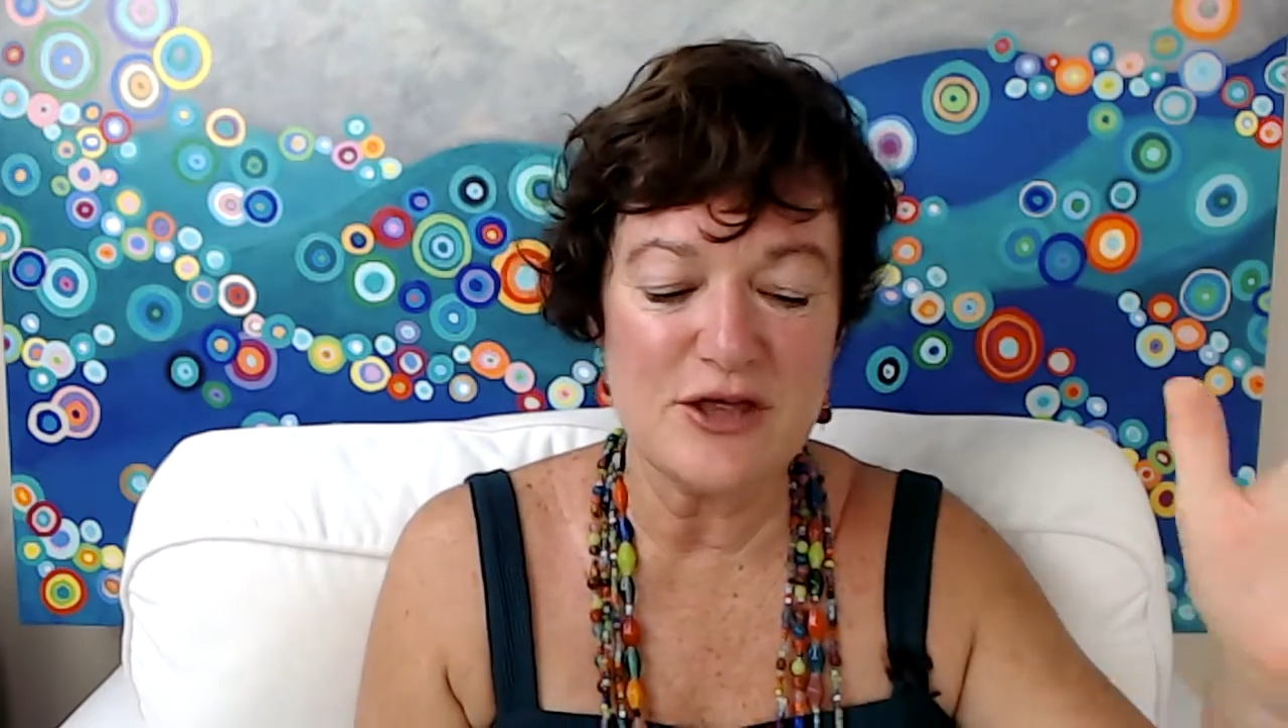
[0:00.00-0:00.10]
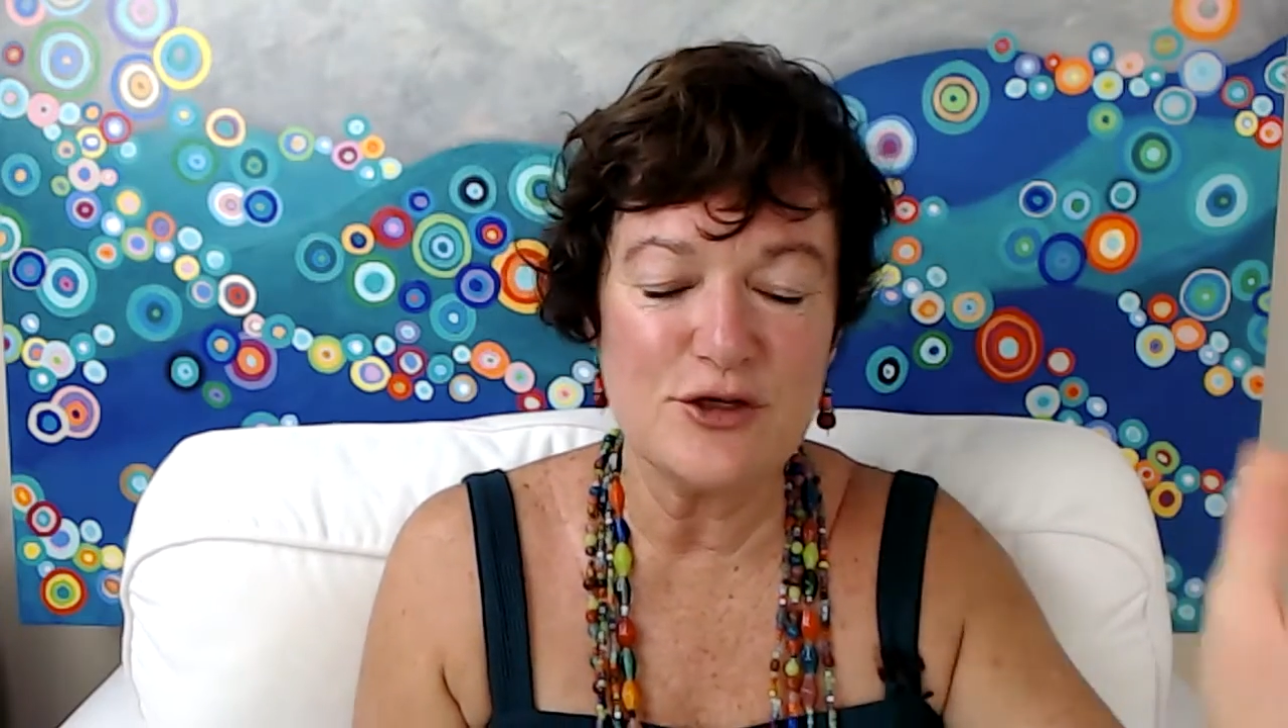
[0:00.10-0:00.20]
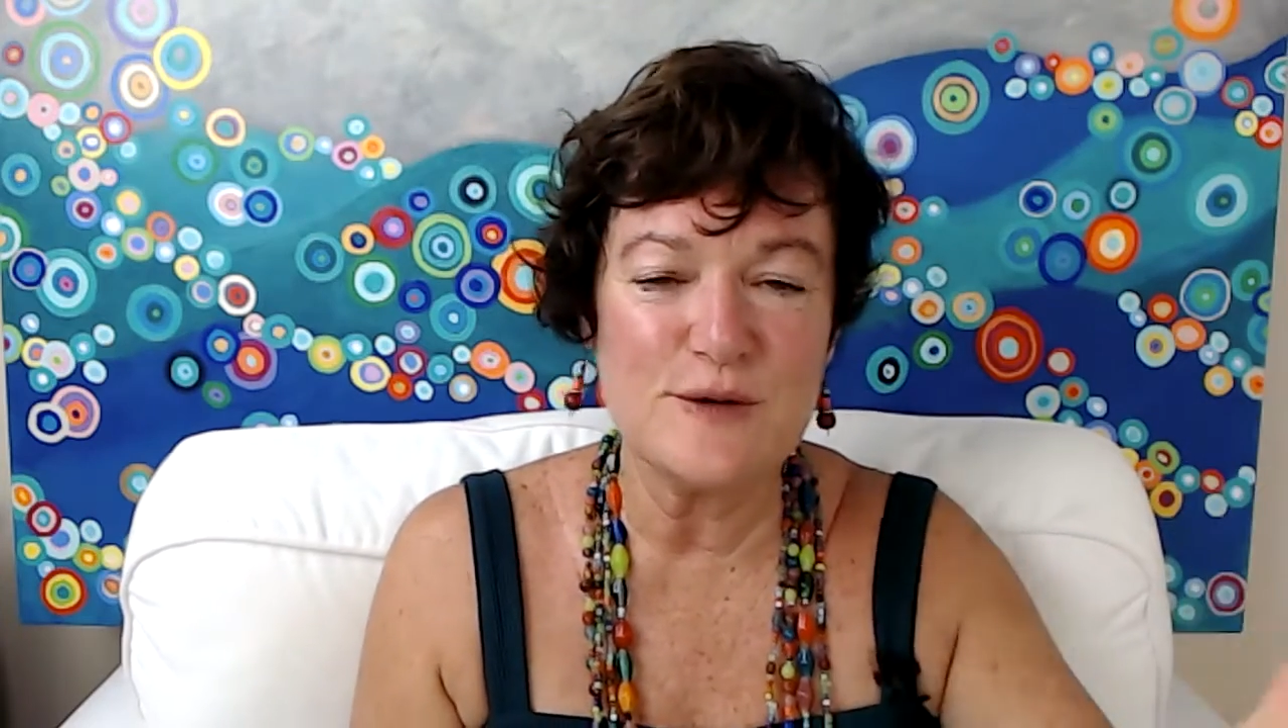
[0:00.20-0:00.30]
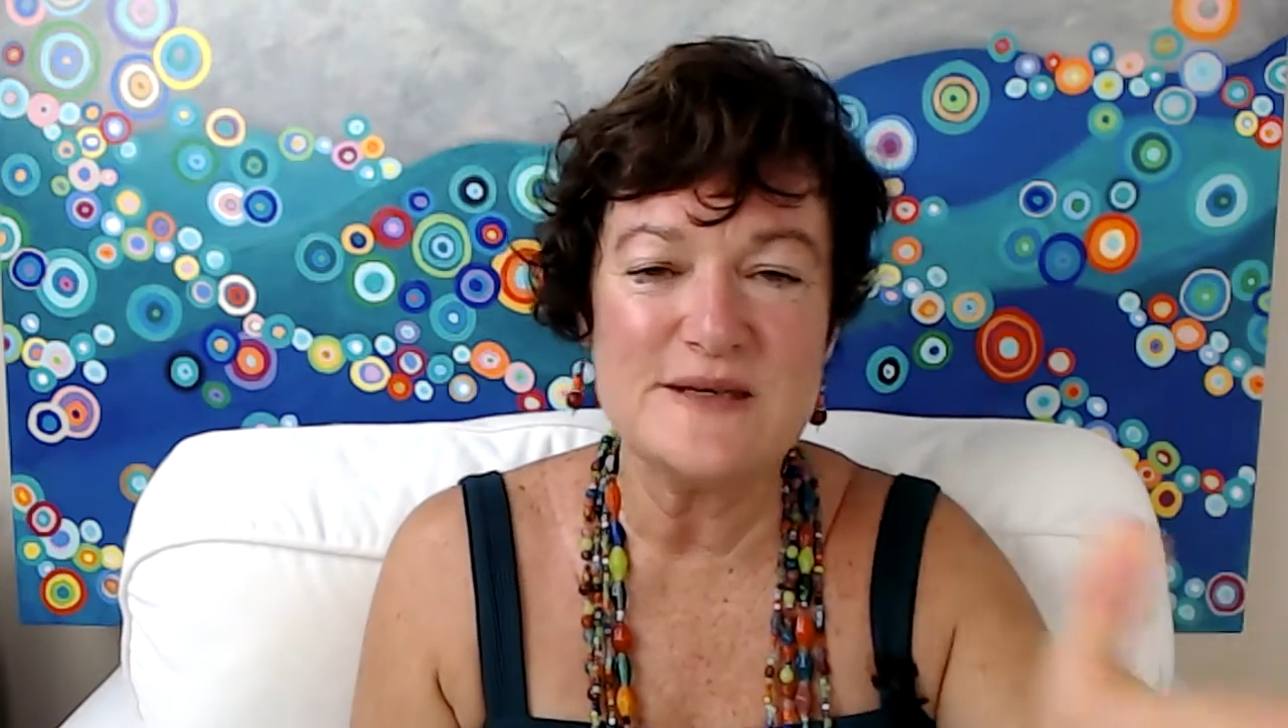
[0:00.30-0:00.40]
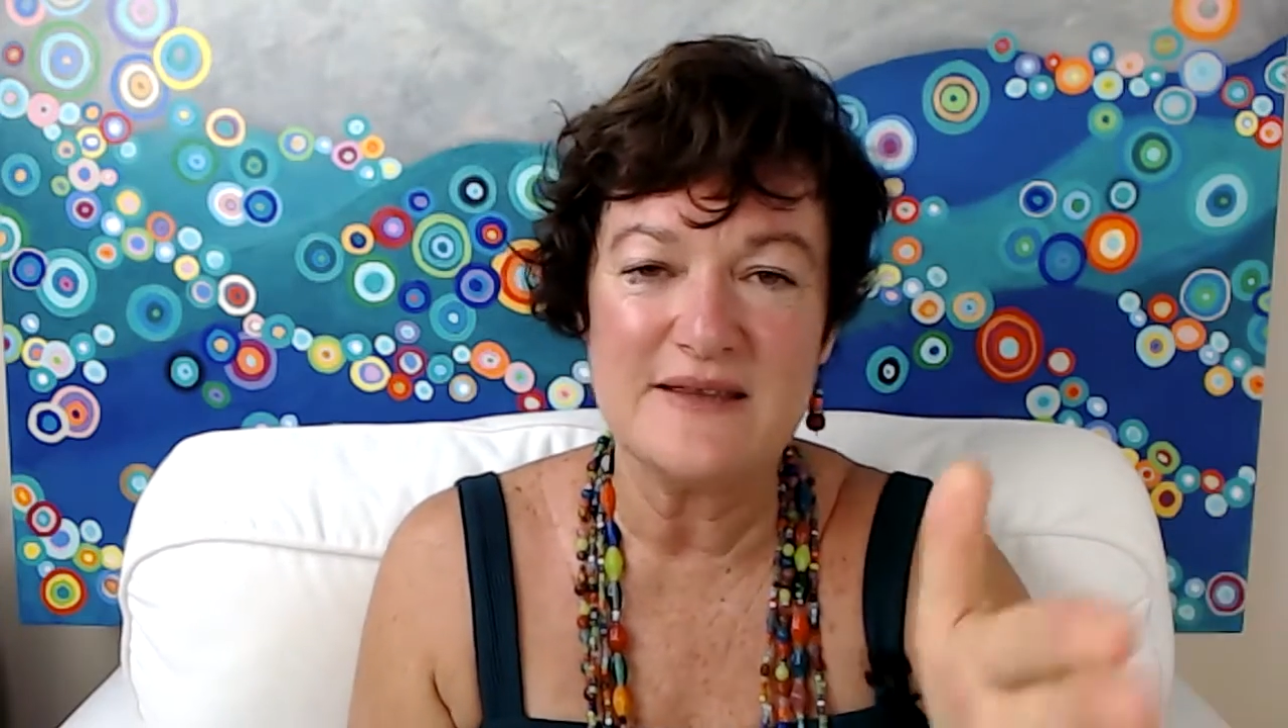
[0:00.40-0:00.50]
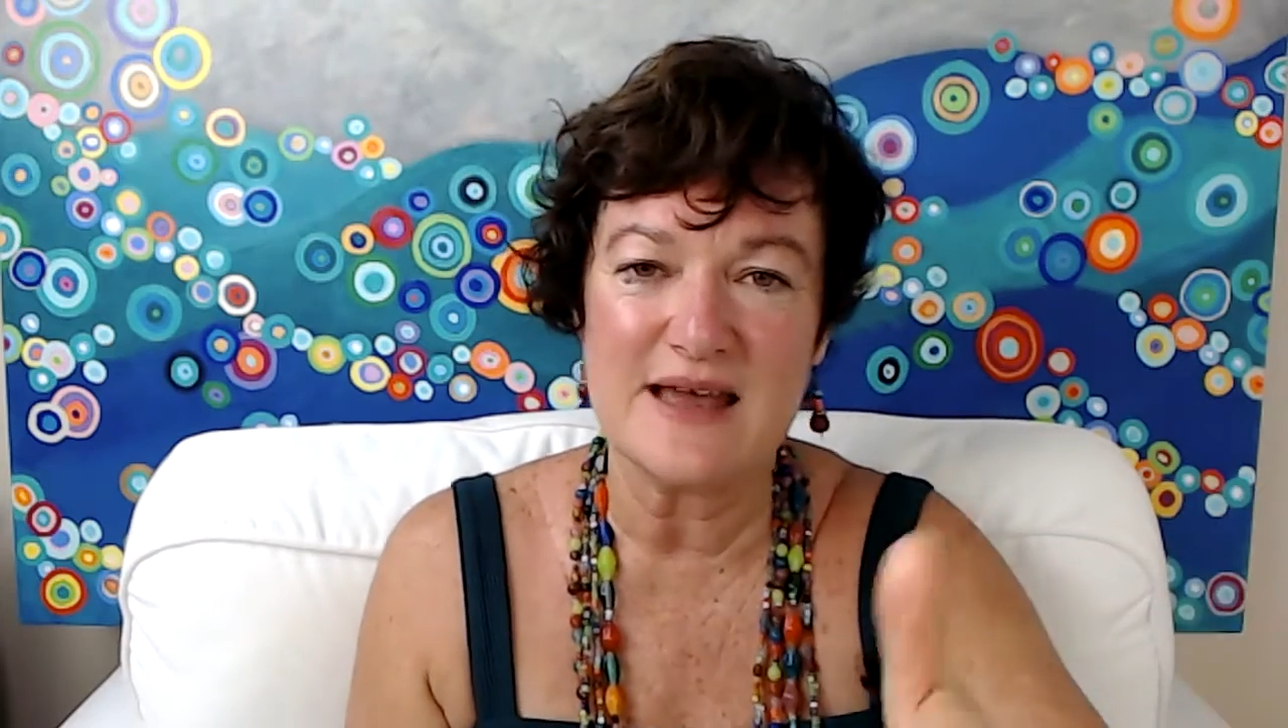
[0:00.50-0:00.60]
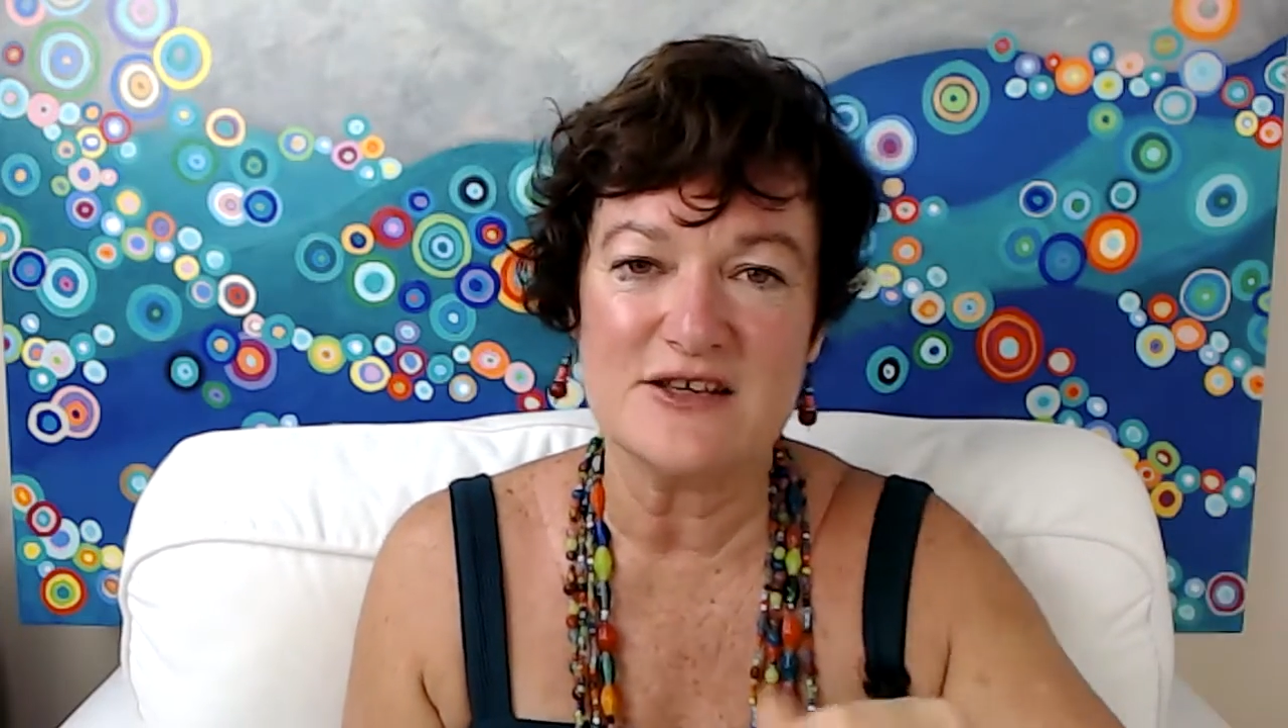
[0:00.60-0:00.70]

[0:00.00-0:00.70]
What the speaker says: using that